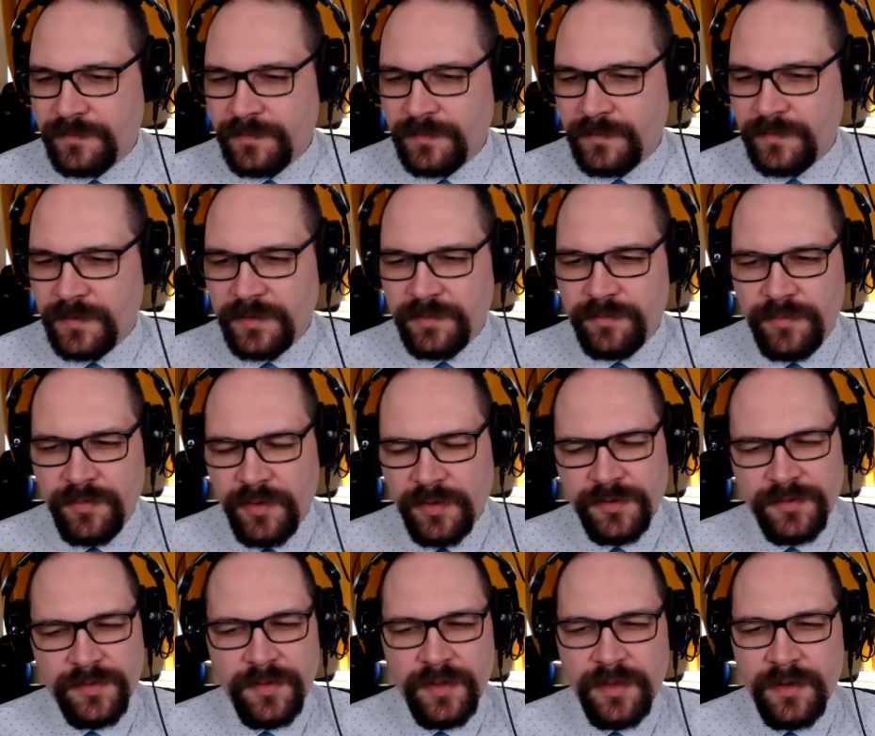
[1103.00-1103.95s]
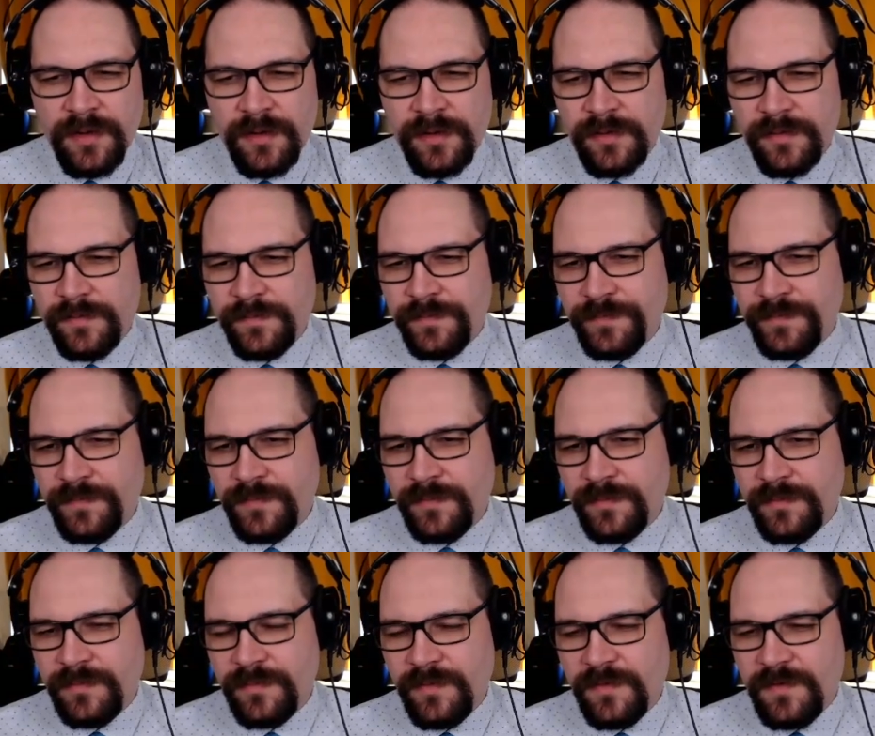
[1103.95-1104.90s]
What brought you here?
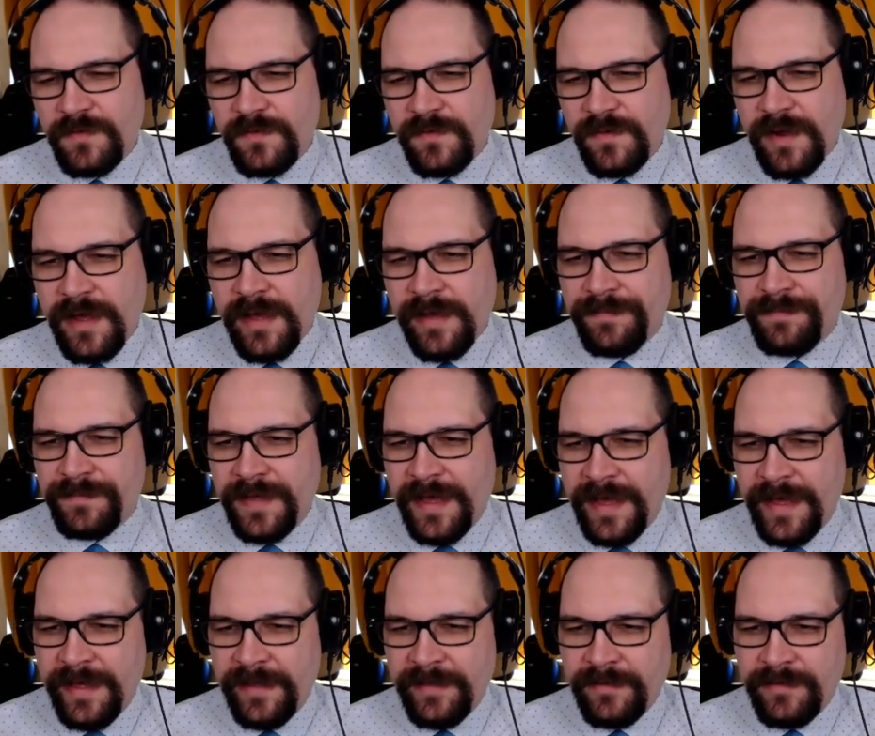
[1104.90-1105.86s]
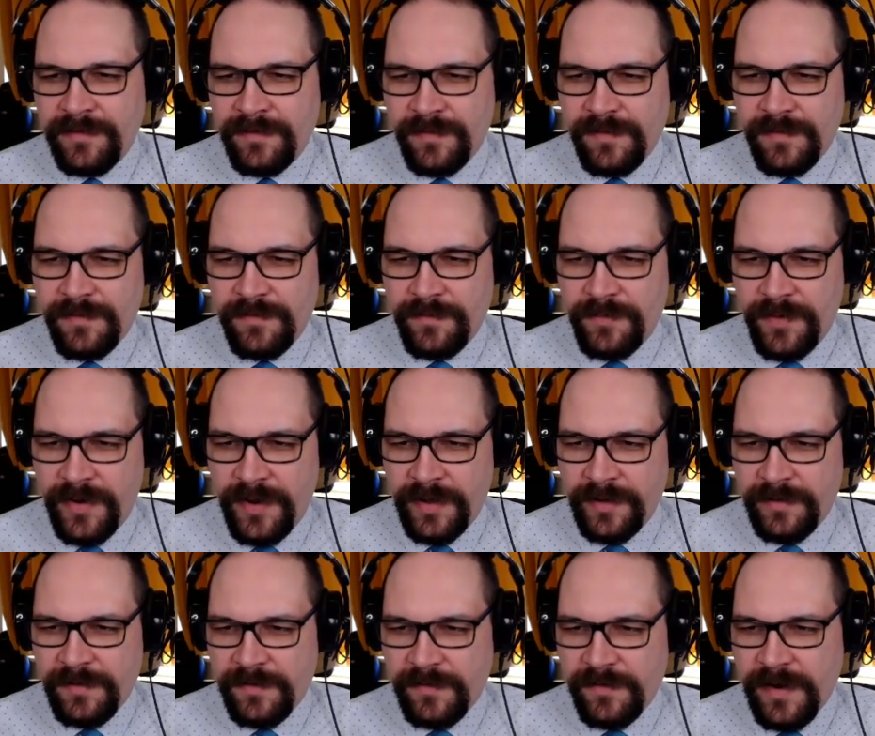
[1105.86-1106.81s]
Scrap dentists to bring
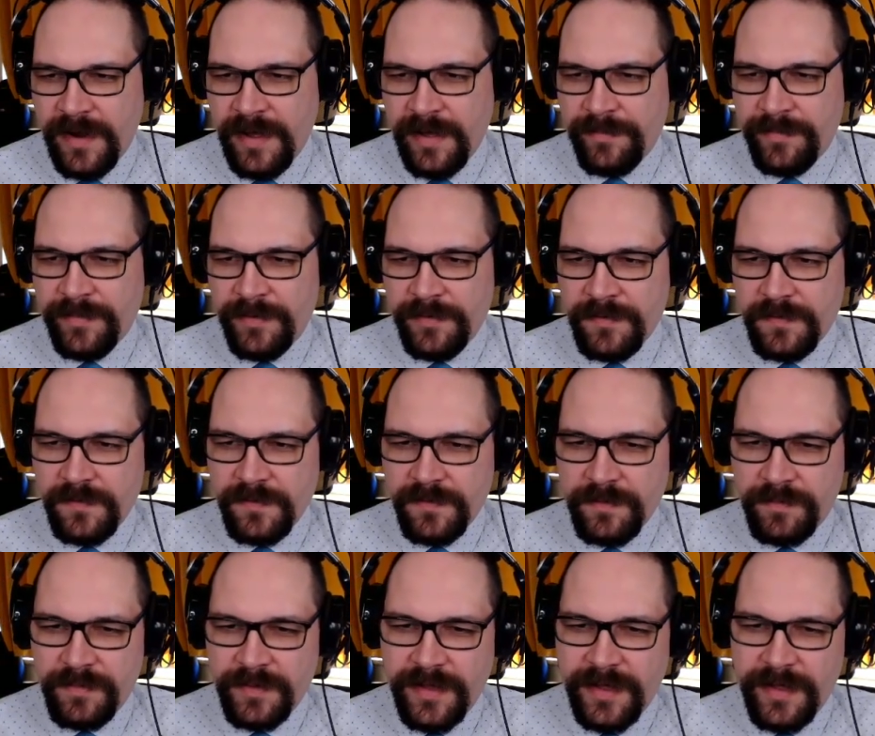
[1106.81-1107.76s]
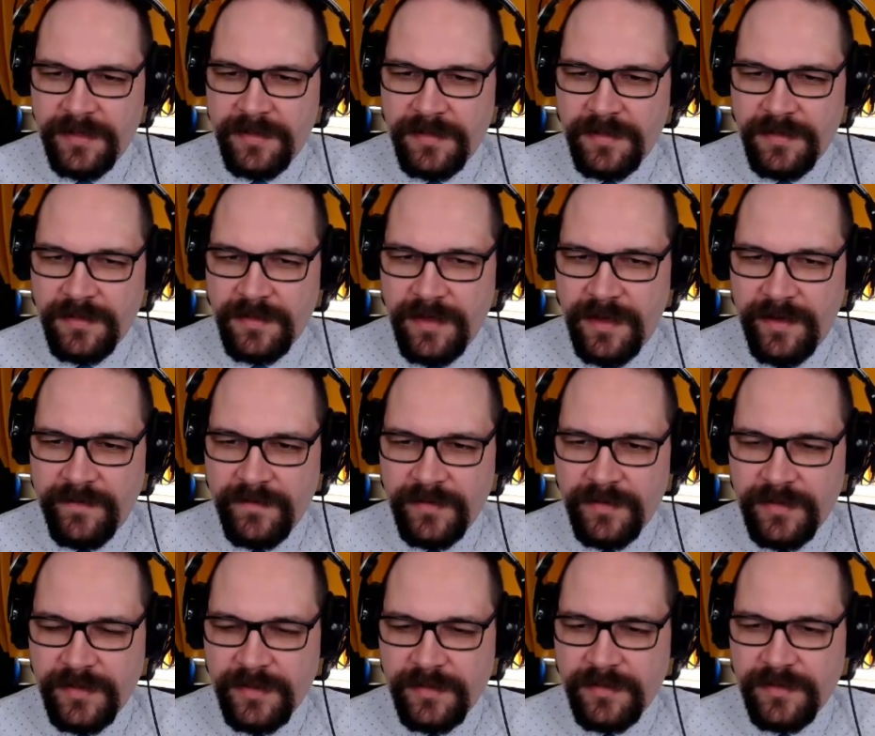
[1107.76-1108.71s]
scrappers to the places they
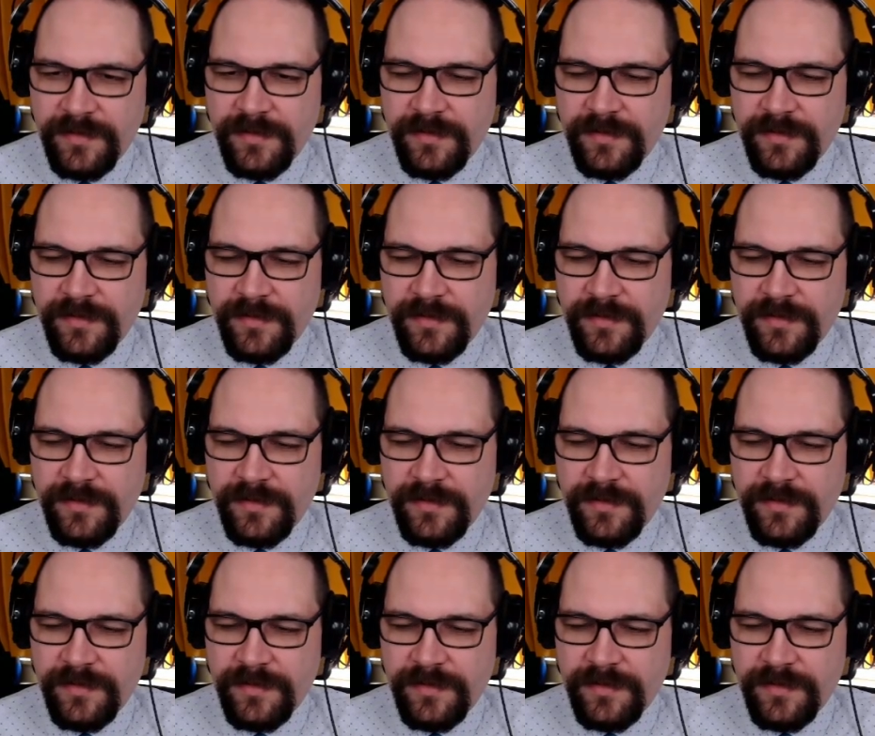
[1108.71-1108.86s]
visit.